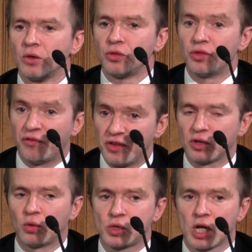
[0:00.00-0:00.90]
The
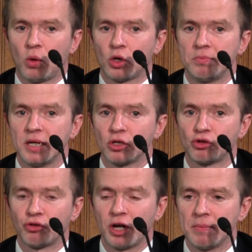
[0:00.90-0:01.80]
physical toll can be
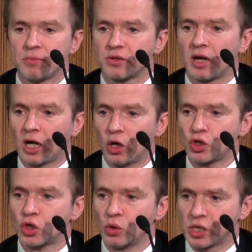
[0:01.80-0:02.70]
extreme. The
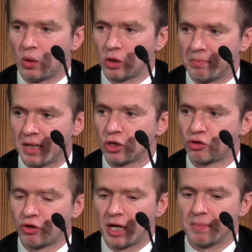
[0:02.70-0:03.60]
psychological toll can be
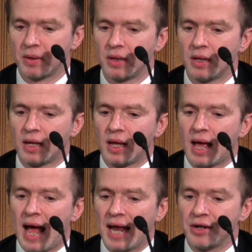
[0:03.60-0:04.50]
extreme.
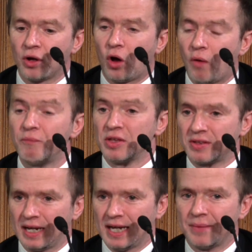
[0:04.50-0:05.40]
And
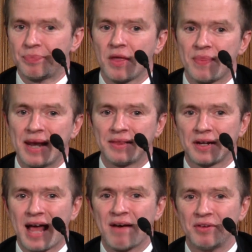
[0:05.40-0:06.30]
obviously, that is
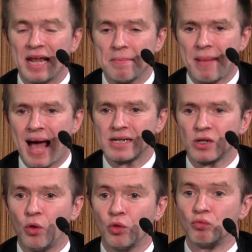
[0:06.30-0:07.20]
going to have an impact
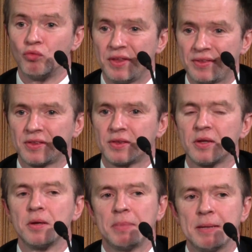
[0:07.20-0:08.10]
on the risks
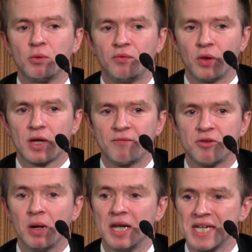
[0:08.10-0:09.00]
people feel
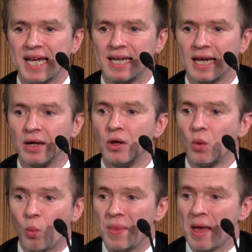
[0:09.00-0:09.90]
comfortable in taking
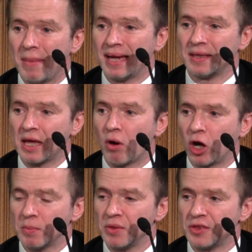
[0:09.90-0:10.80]
when they're making their
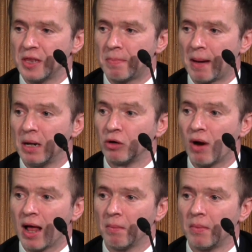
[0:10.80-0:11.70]
arguments in the public
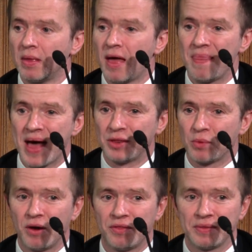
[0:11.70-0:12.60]
realm. And that is
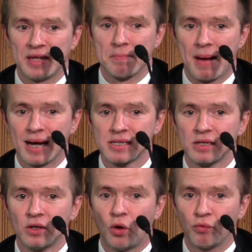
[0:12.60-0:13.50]
where I think the impact
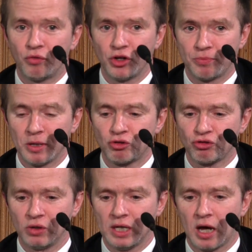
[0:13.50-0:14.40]
on free speech
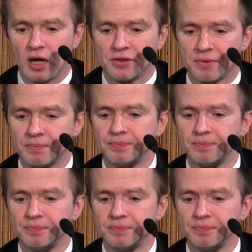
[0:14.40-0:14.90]
truly lies.